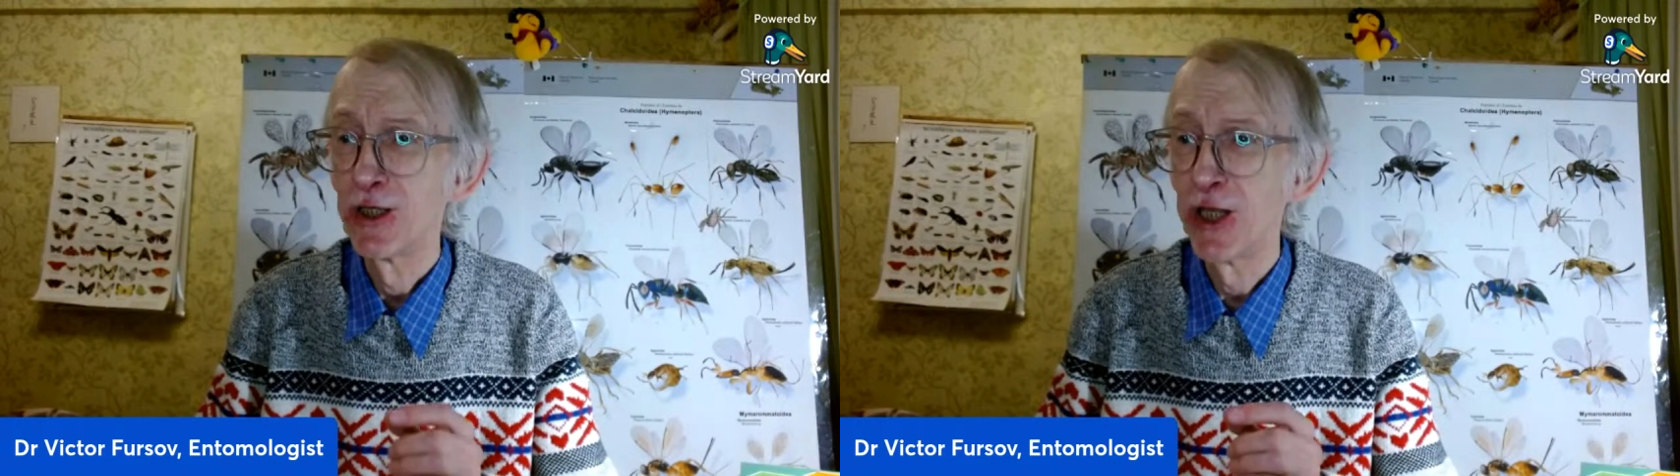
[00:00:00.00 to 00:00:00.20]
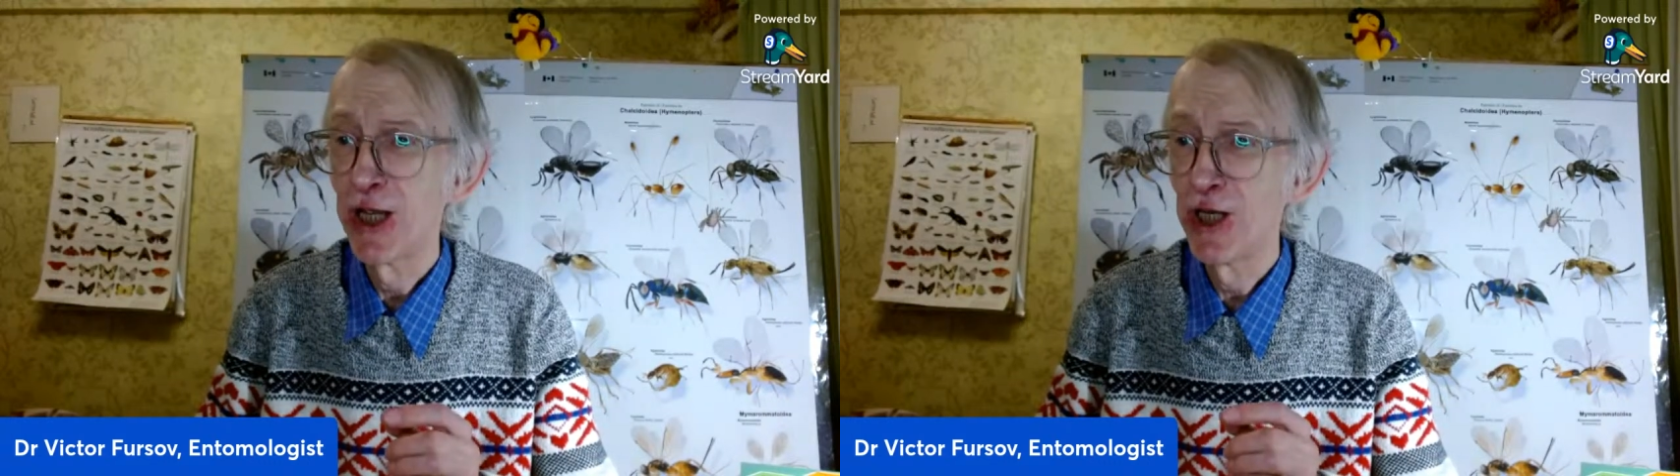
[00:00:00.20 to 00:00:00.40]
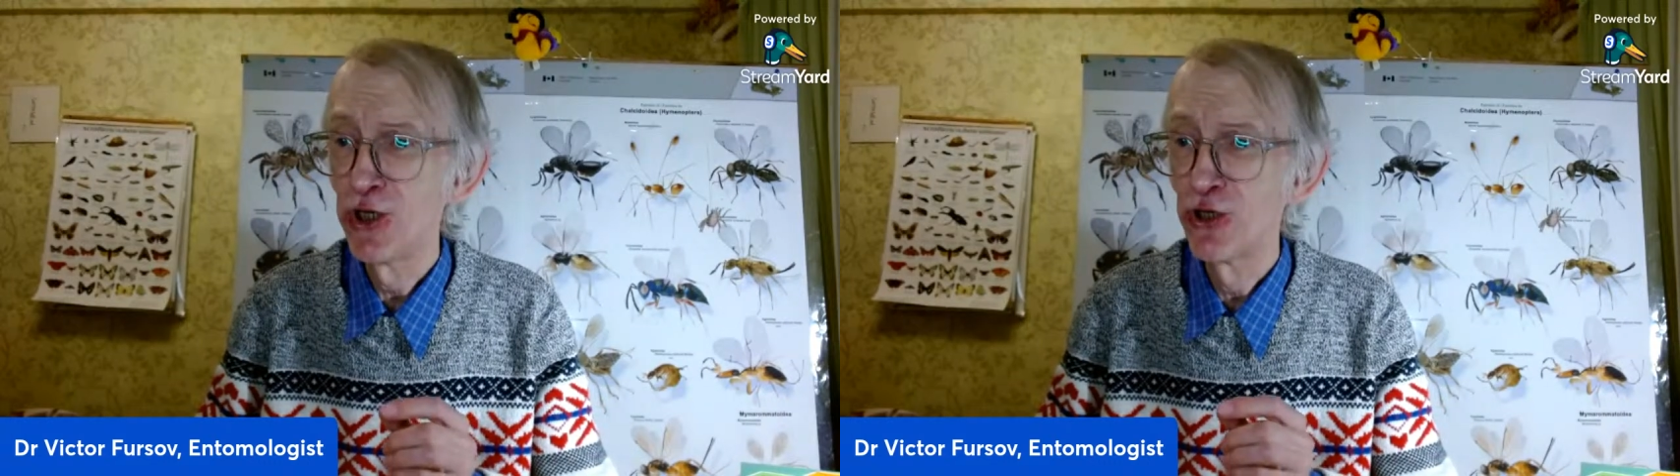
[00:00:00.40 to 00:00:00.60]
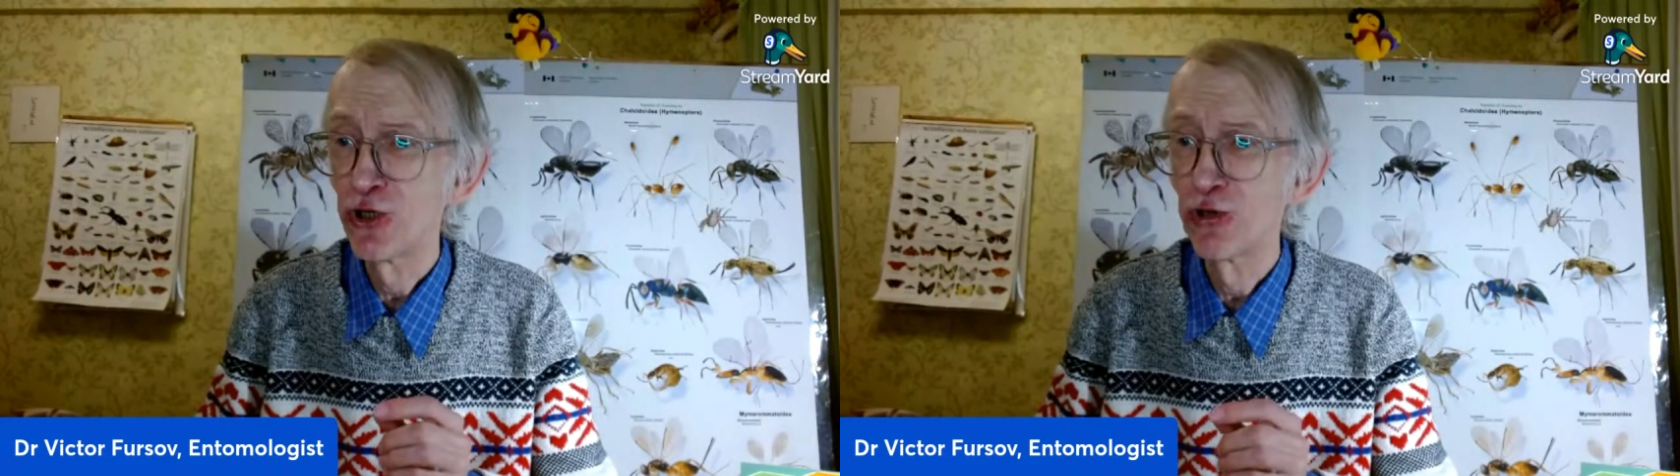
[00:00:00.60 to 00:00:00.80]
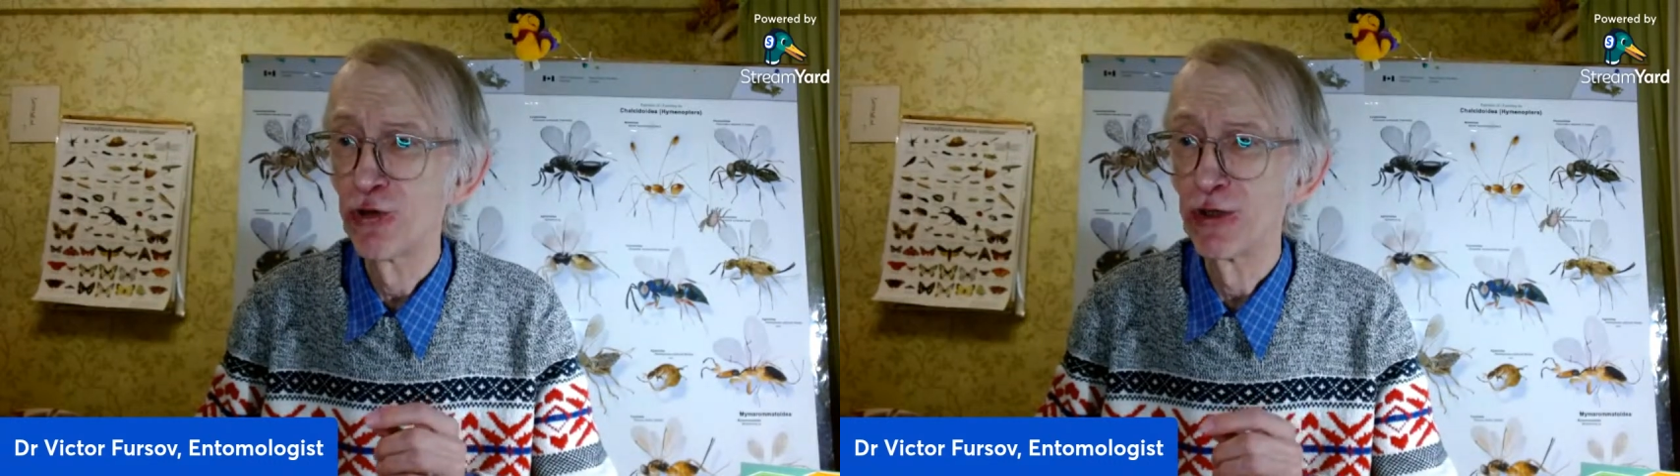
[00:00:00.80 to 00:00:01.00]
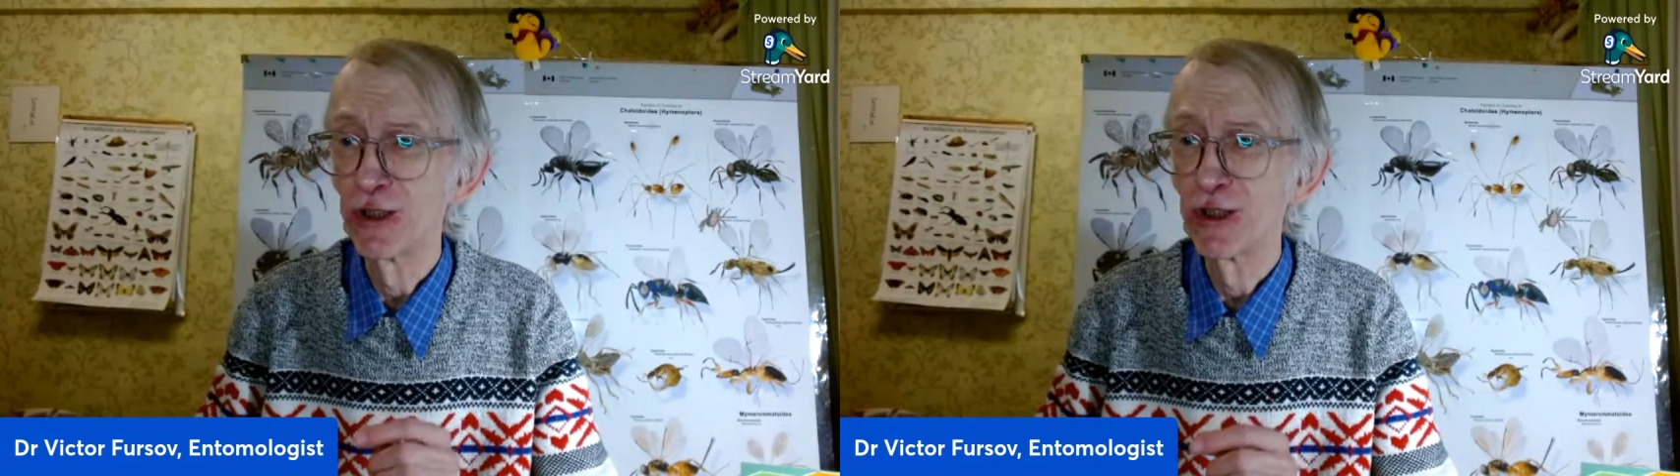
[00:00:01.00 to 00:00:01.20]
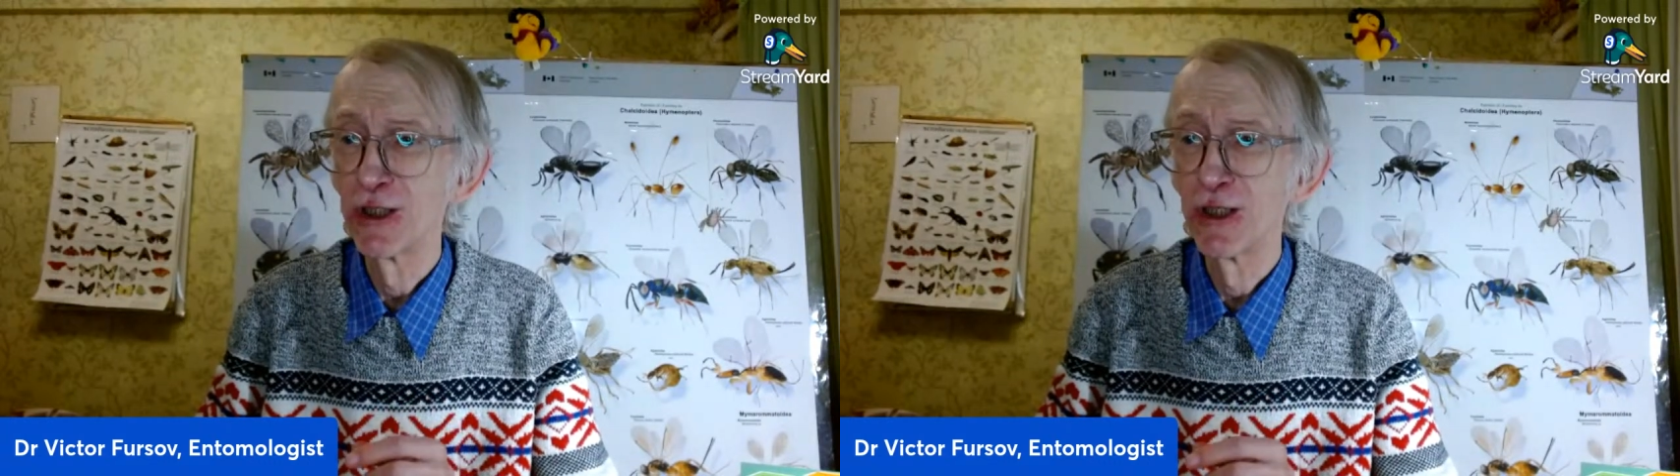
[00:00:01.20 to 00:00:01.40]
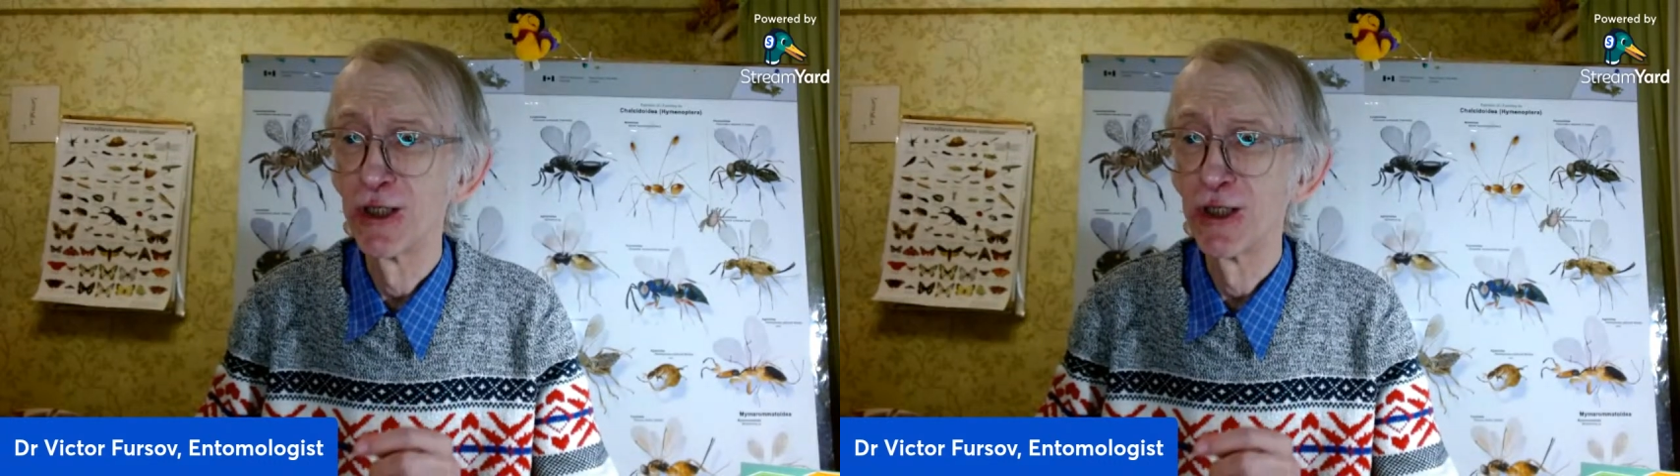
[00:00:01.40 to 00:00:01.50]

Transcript: dangerous,